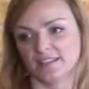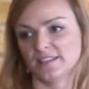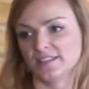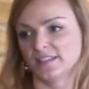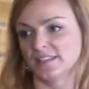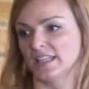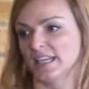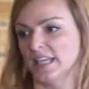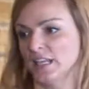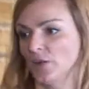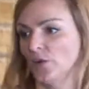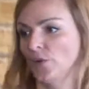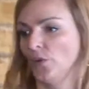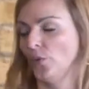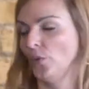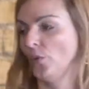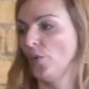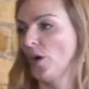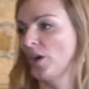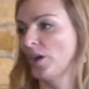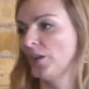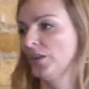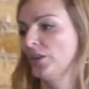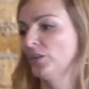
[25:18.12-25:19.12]
and see
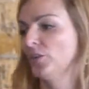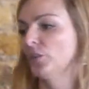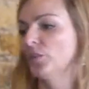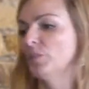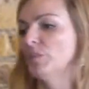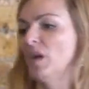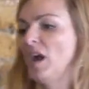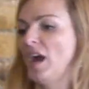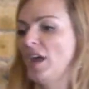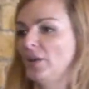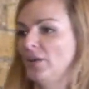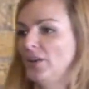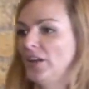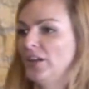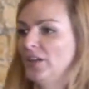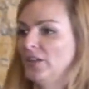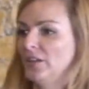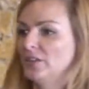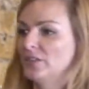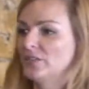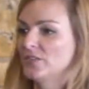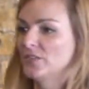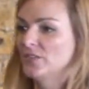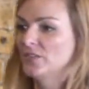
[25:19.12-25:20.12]
who are the group
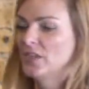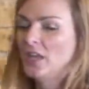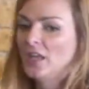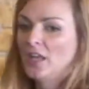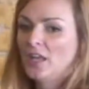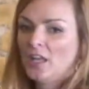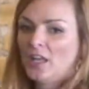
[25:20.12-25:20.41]
moderators,